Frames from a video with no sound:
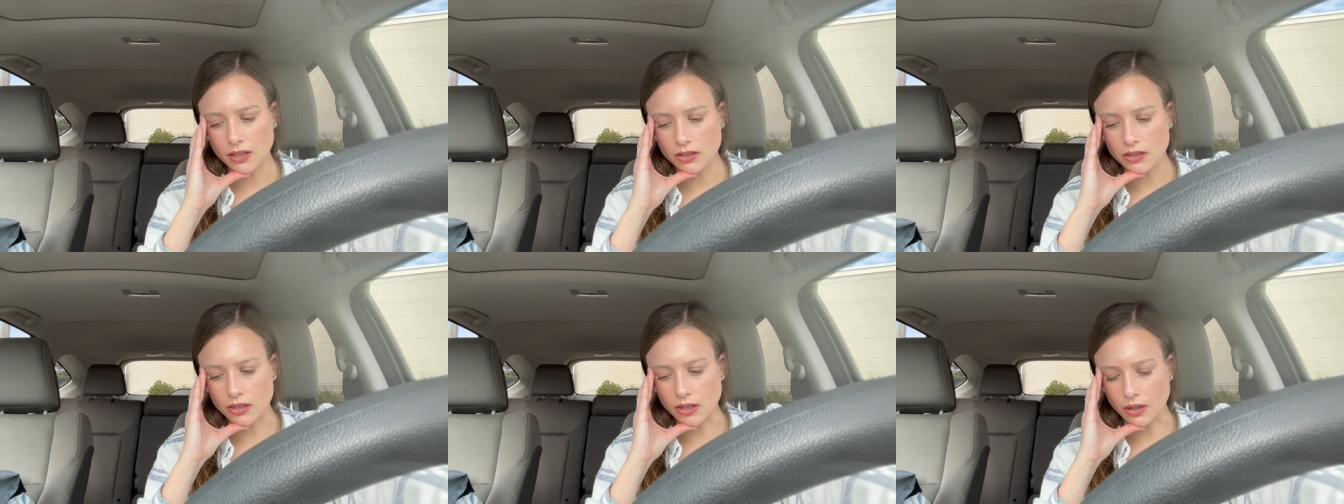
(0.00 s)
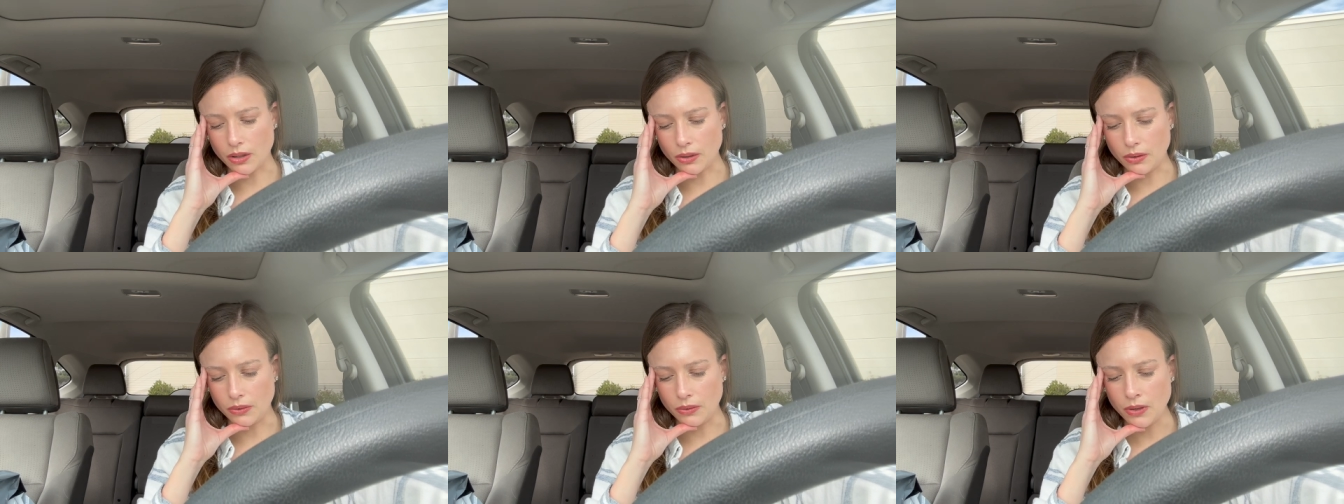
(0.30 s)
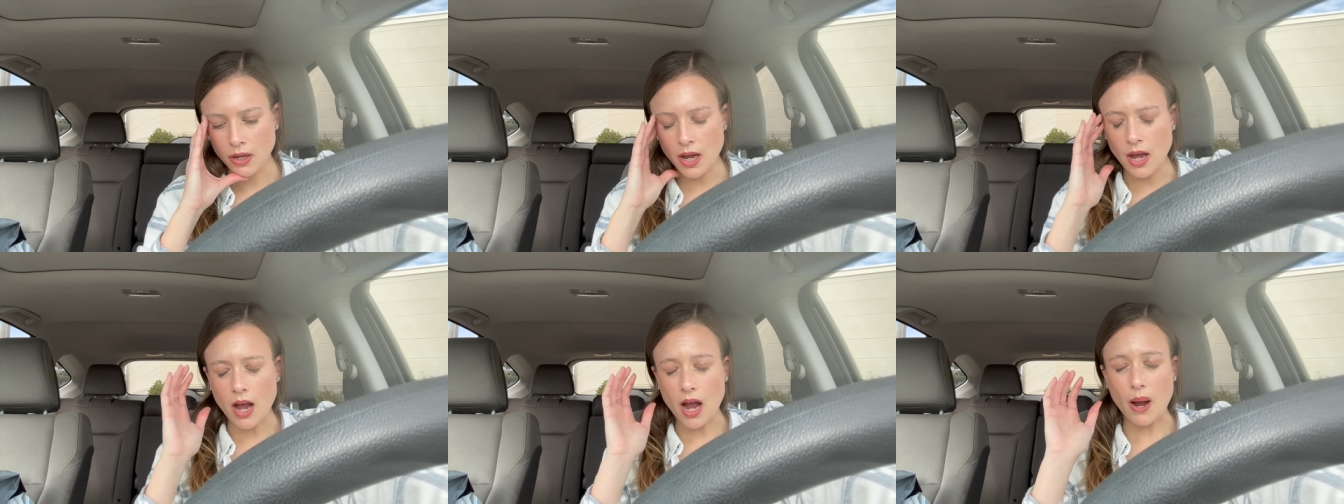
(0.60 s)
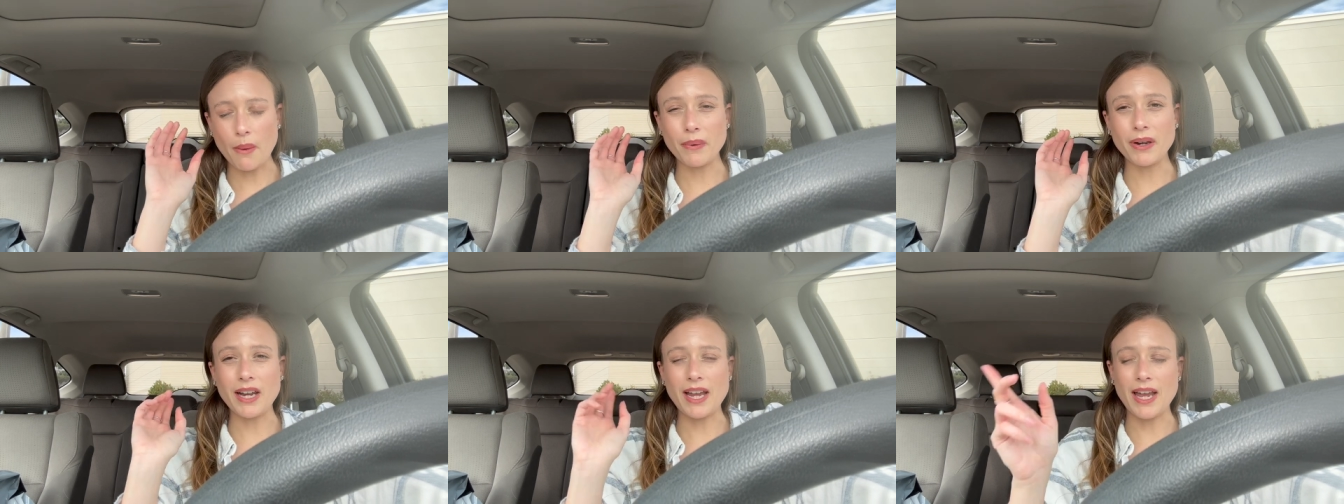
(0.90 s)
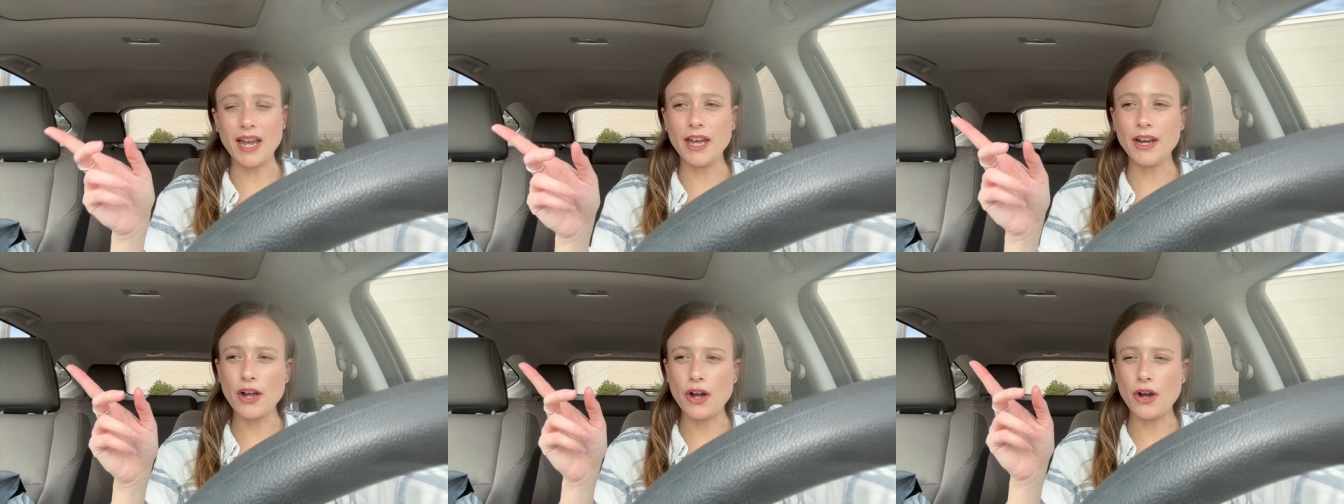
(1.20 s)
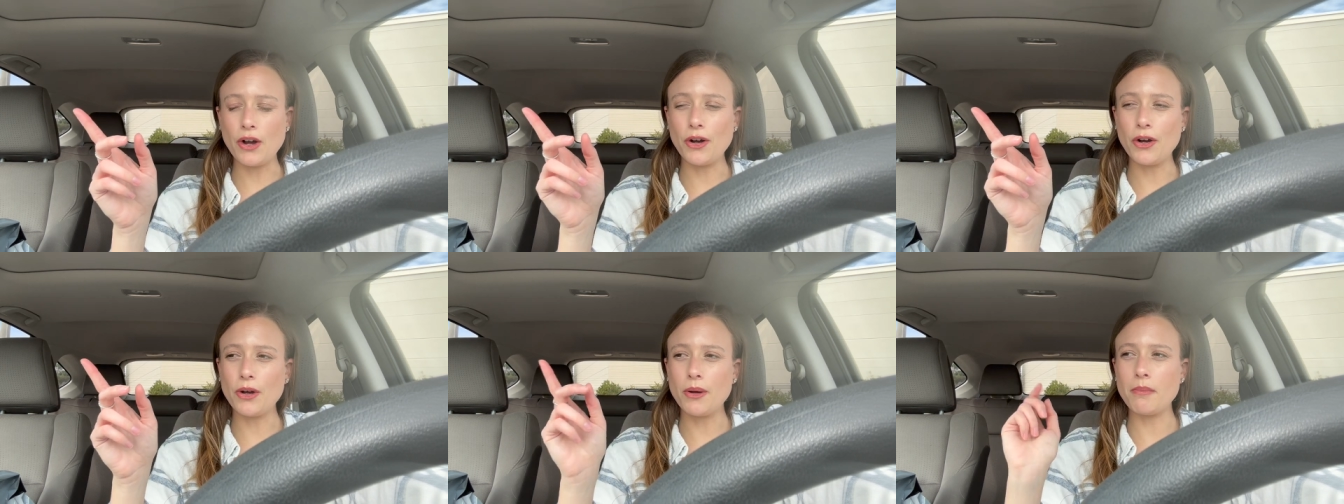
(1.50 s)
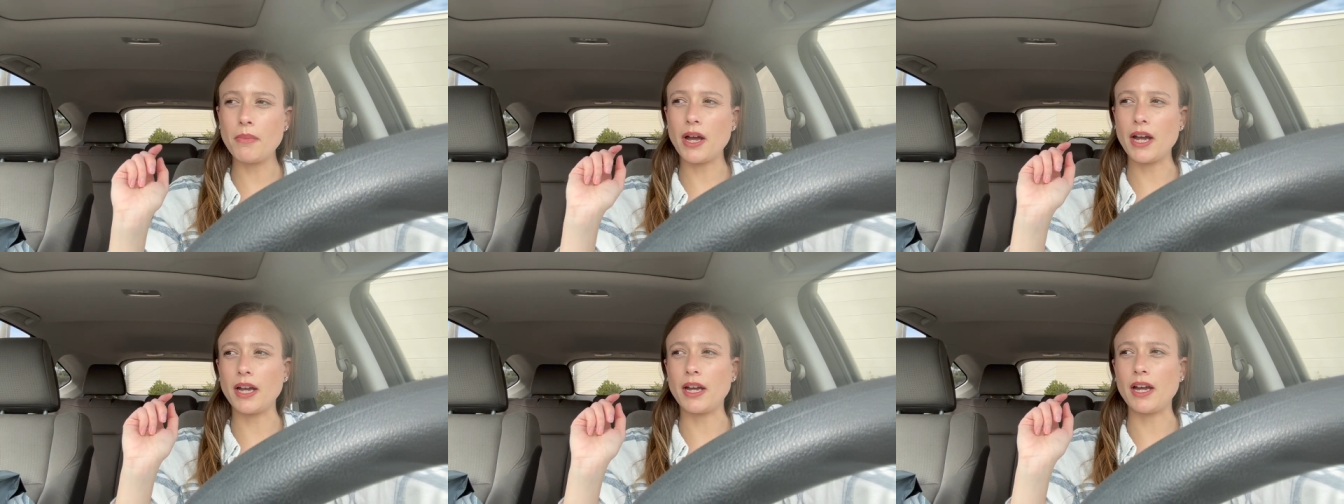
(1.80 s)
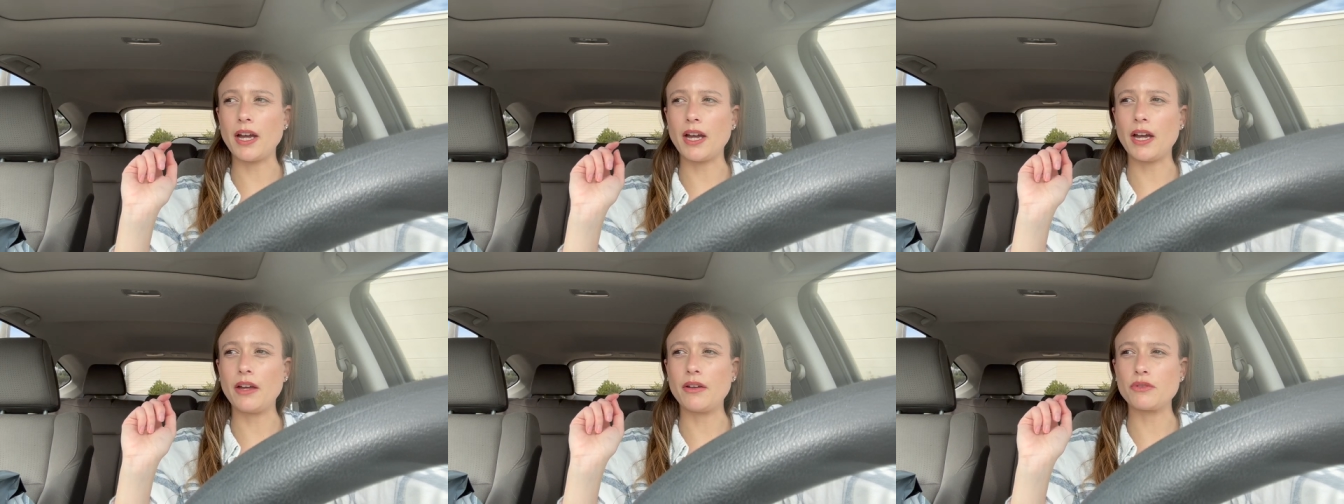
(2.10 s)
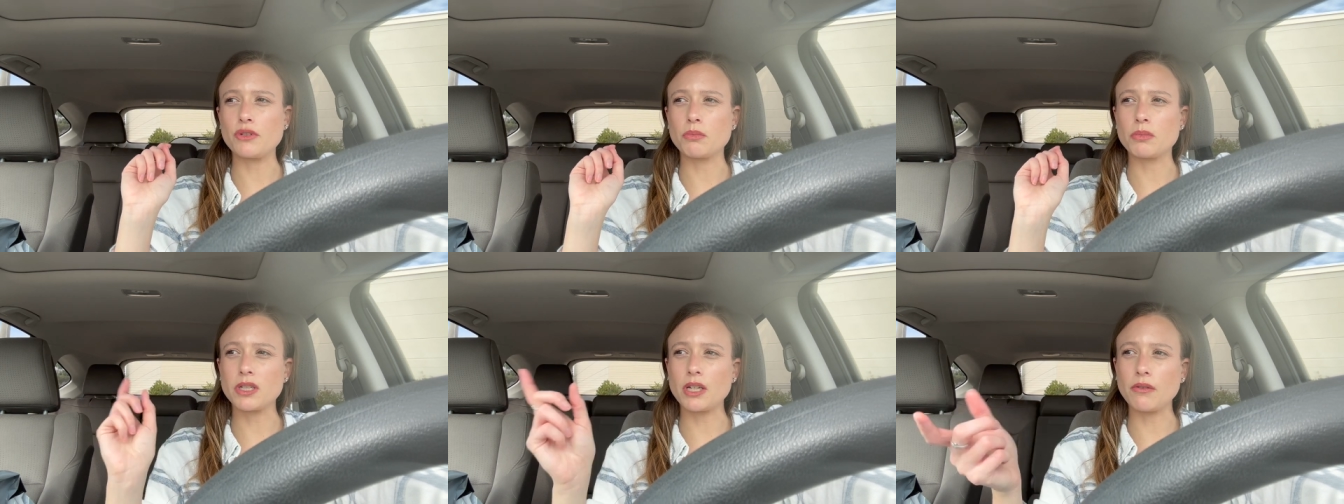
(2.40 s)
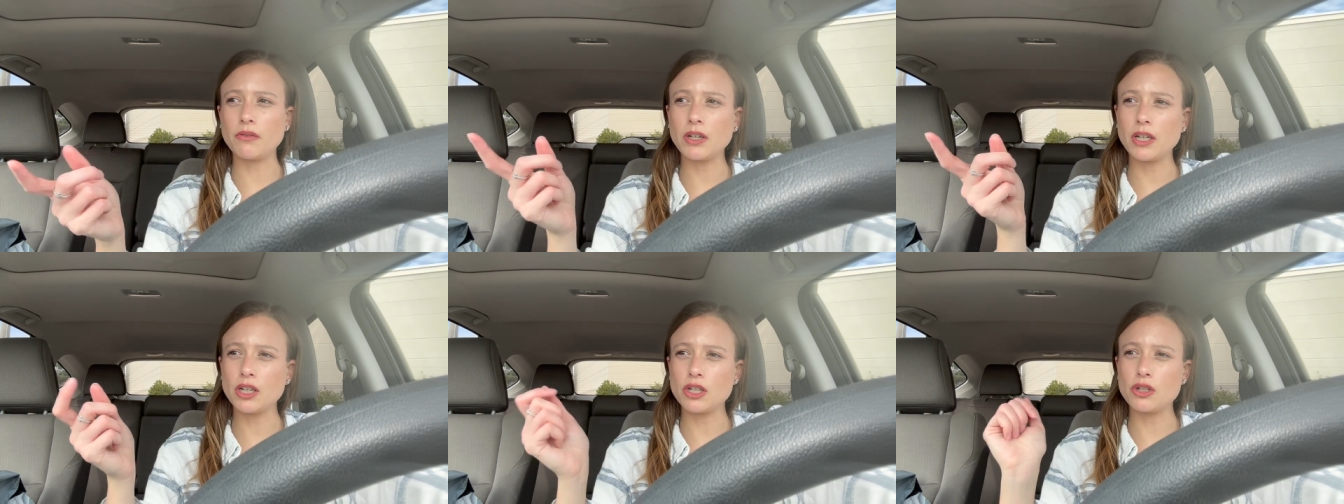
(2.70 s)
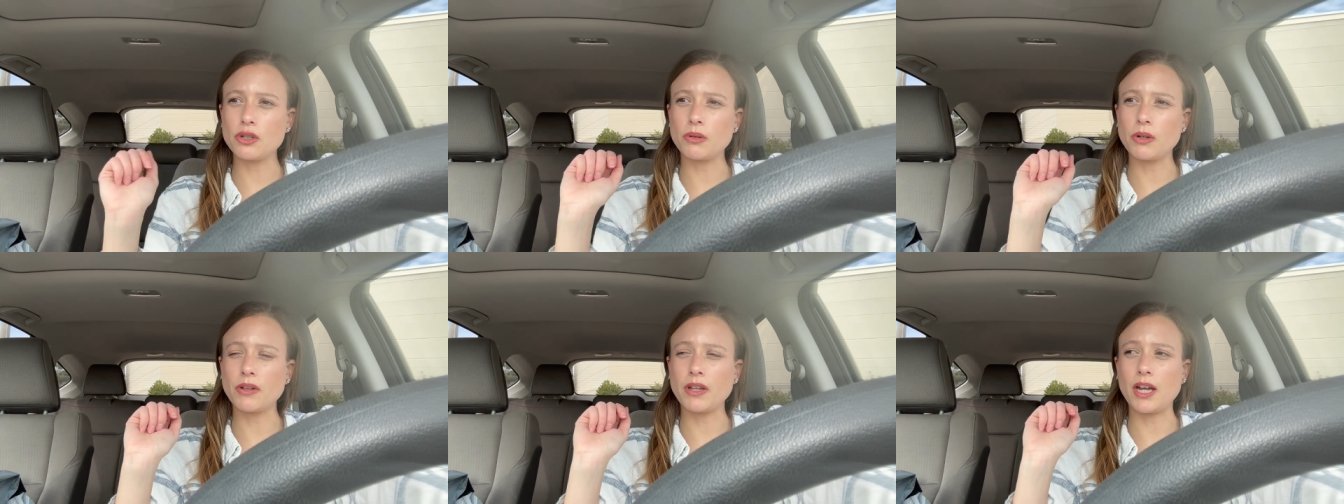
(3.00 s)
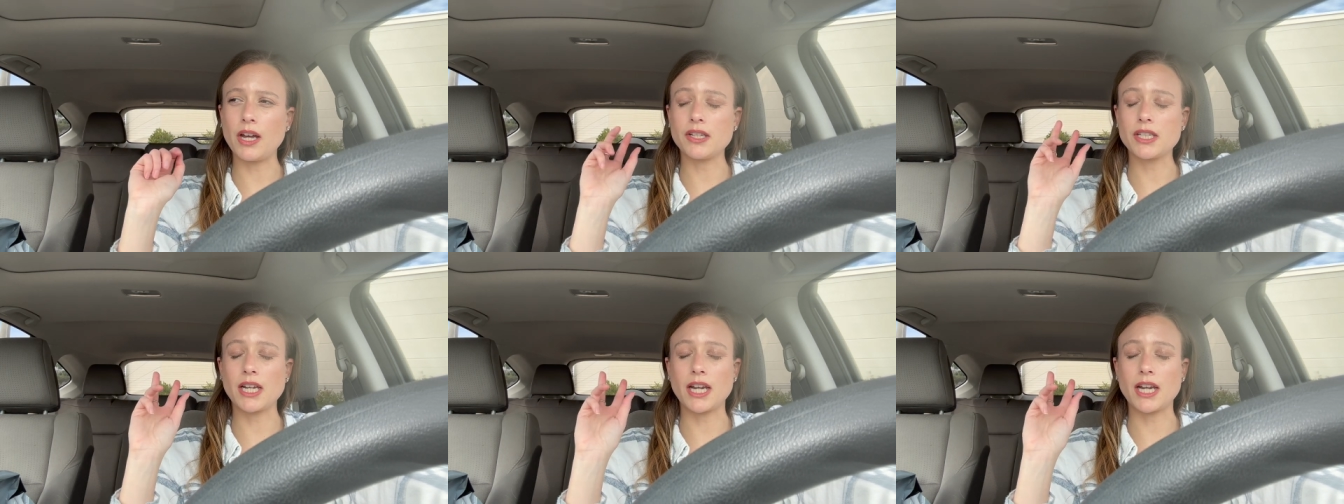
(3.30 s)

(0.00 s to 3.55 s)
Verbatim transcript: So I'm gonna head home. I have some stuff I need to do around the house.